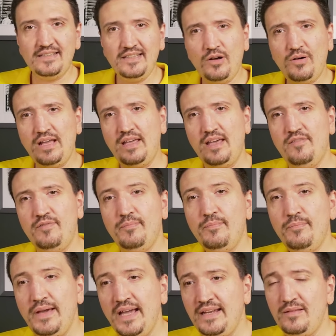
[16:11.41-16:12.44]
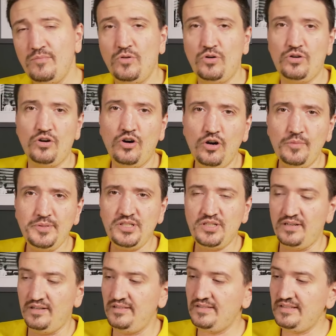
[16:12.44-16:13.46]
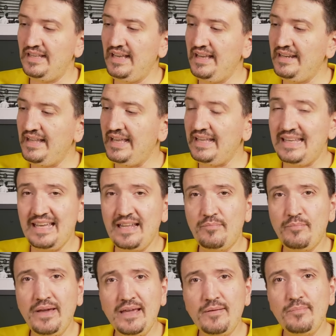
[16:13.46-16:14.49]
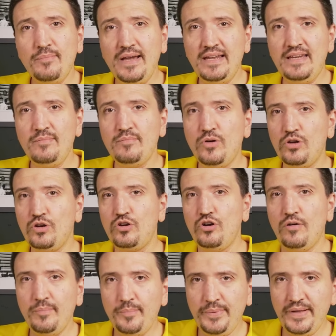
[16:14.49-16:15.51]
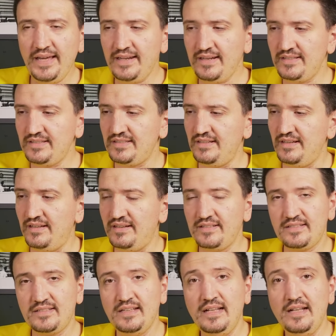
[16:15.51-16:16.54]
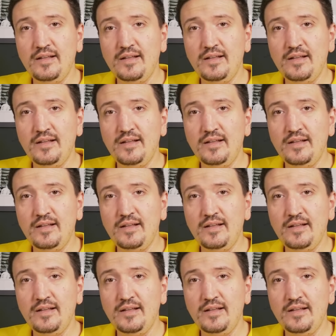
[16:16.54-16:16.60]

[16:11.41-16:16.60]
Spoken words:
Now I have many more options and I can make many more comparisons